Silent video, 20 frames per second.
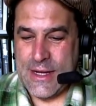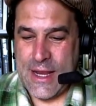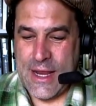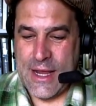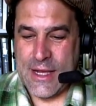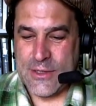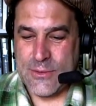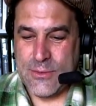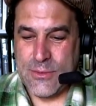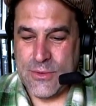
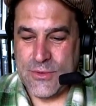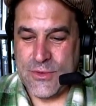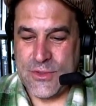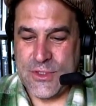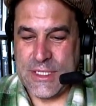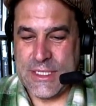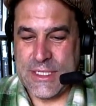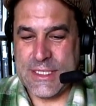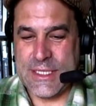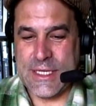actual
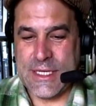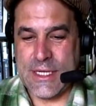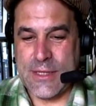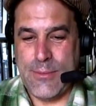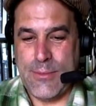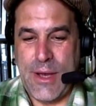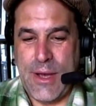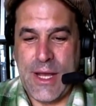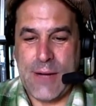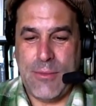G-Sync
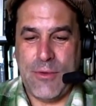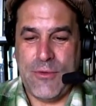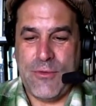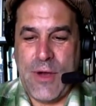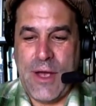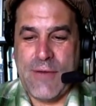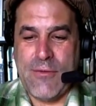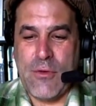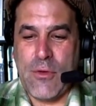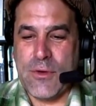compatible
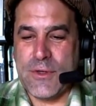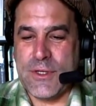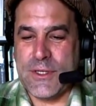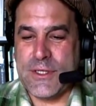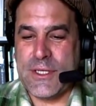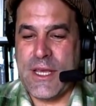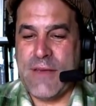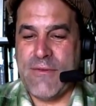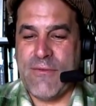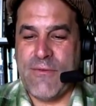driver, or is
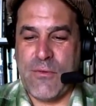this a